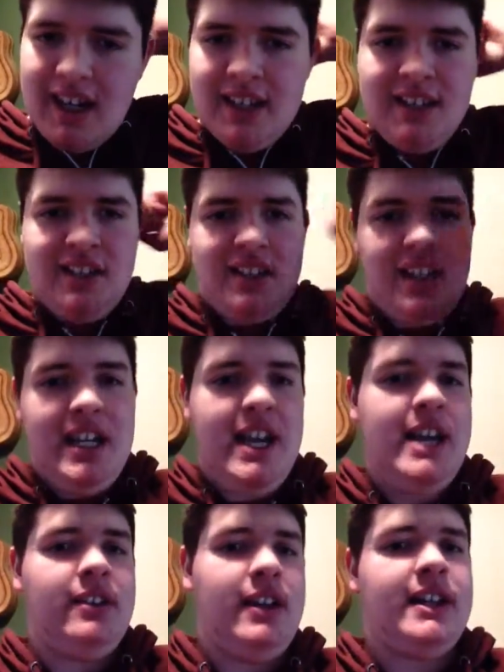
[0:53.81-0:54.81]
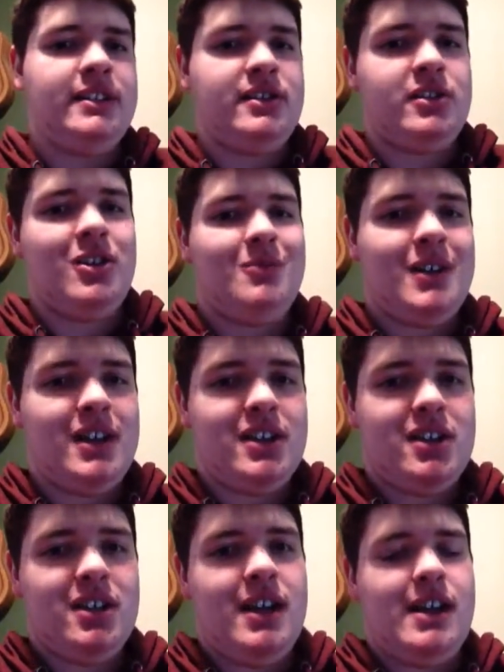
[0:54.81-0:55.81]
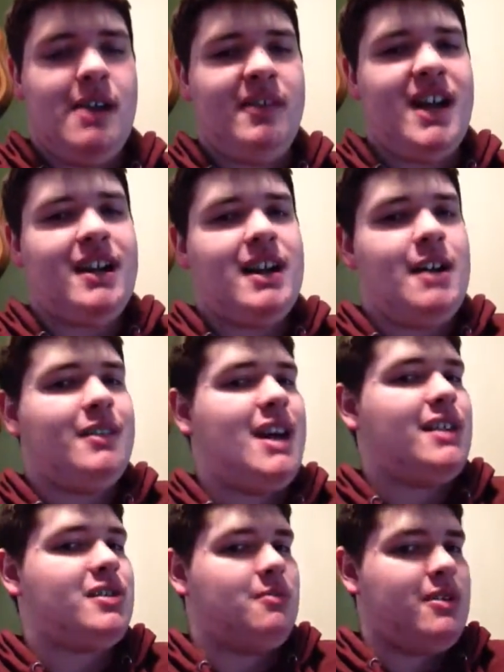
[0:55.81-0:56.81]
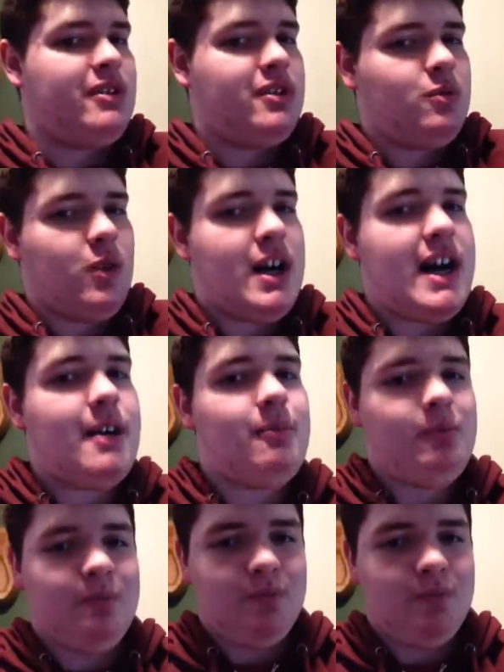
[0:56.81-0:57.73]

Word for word: I just I hate Latin so much, and I've got I've got some reasons why.